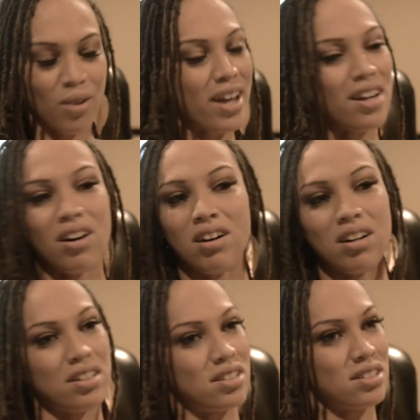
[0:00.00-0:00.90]
great
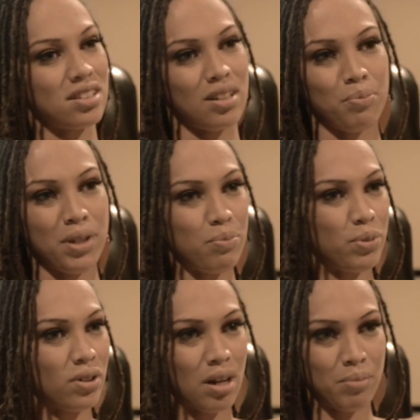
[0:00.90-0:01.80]
cause and
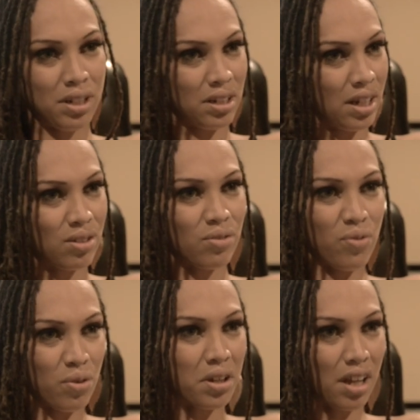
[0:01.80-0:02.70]
people coming together
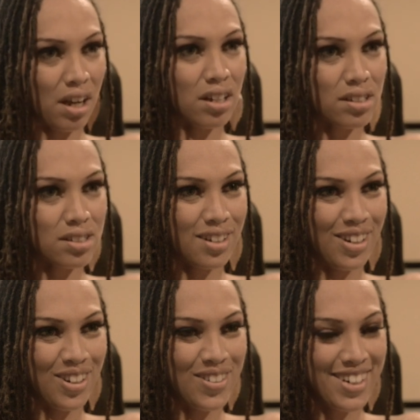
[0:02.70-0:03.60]
for that.
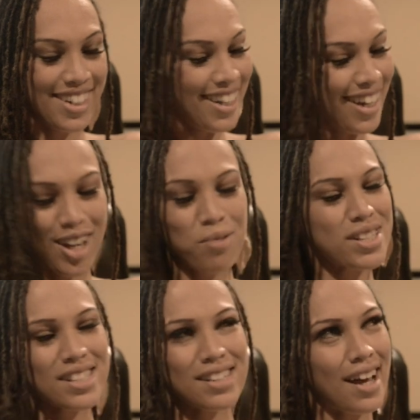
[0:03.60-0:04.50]
So it
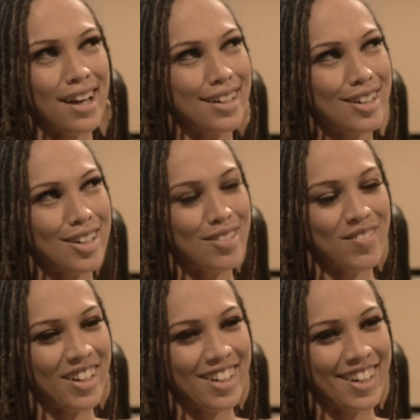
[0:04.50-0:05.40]
was not a
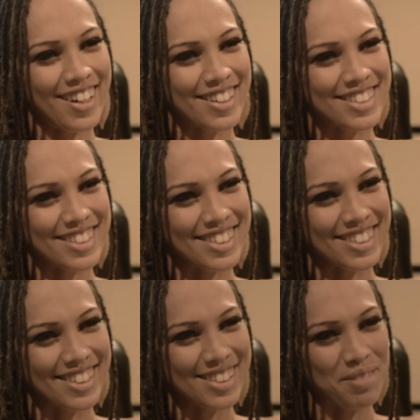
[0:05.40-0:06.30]
very hard
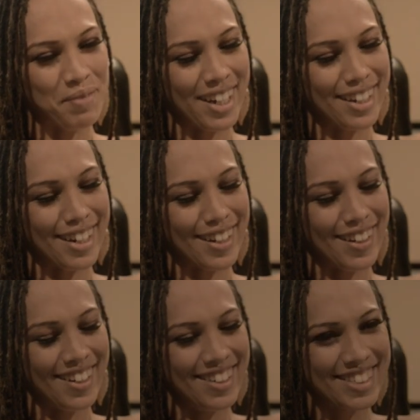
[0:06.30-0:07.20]
decision to make at
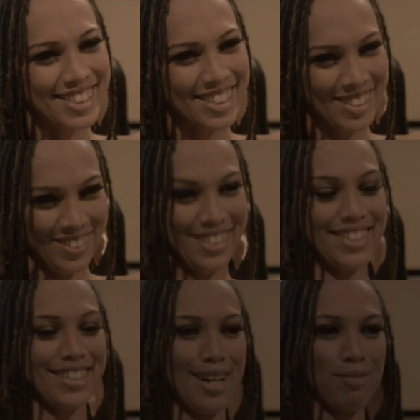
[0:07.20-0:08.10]
all to do
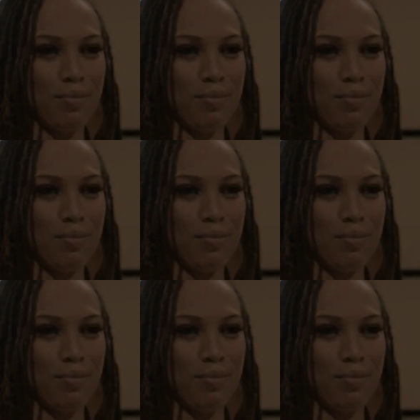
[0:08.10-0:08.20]
This Time